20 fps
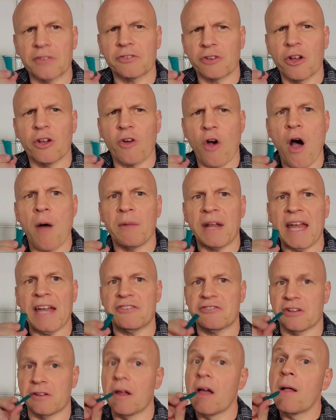it's a good
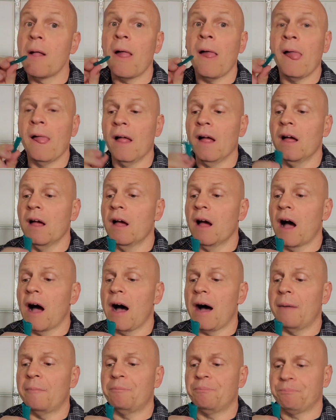combination.
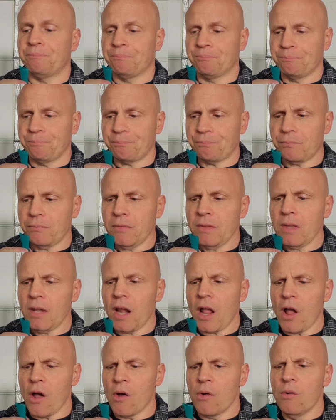Um,
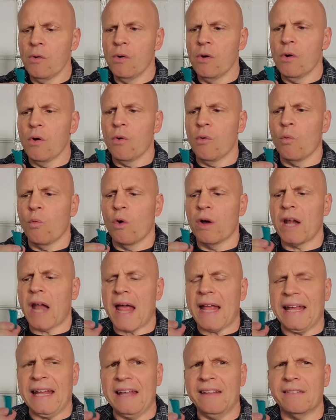when
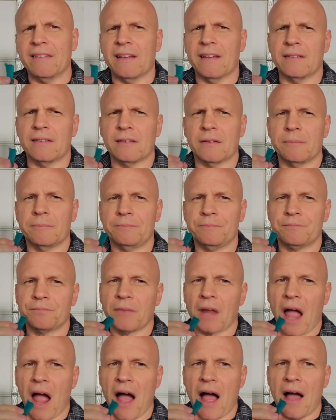I eat this,
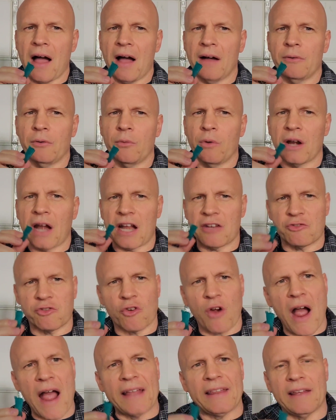when I
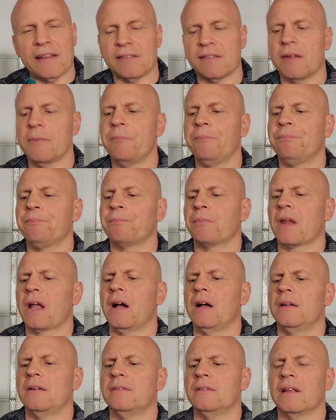try this,
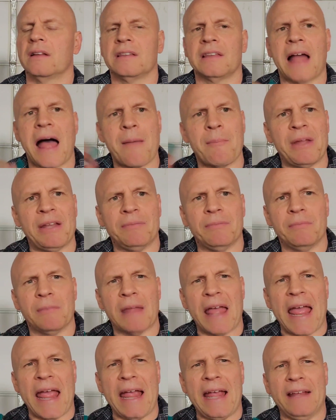the
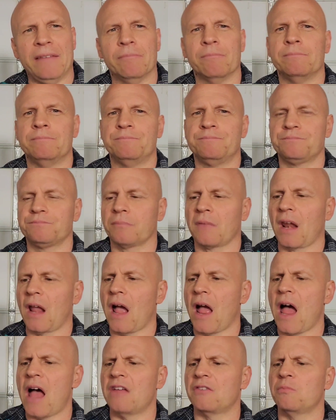lemonade
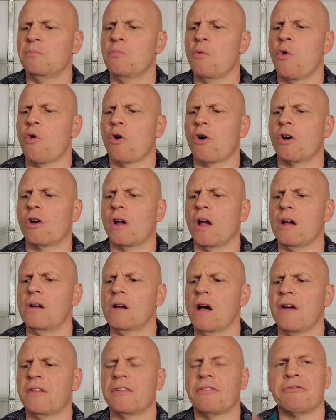has
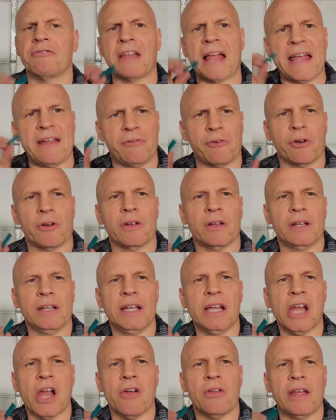more of the flavor.
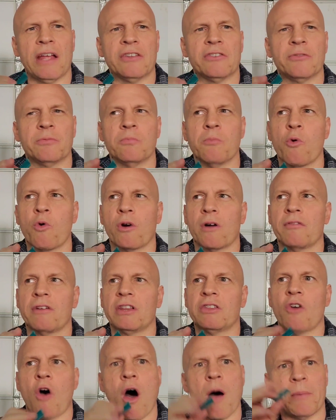You know, it's more of
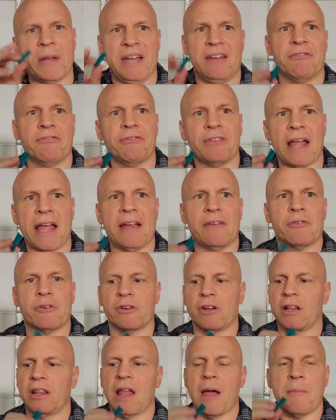a dominant
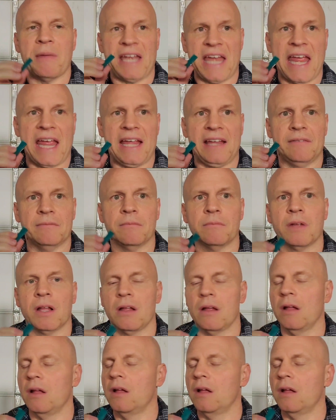flavor to lemonade.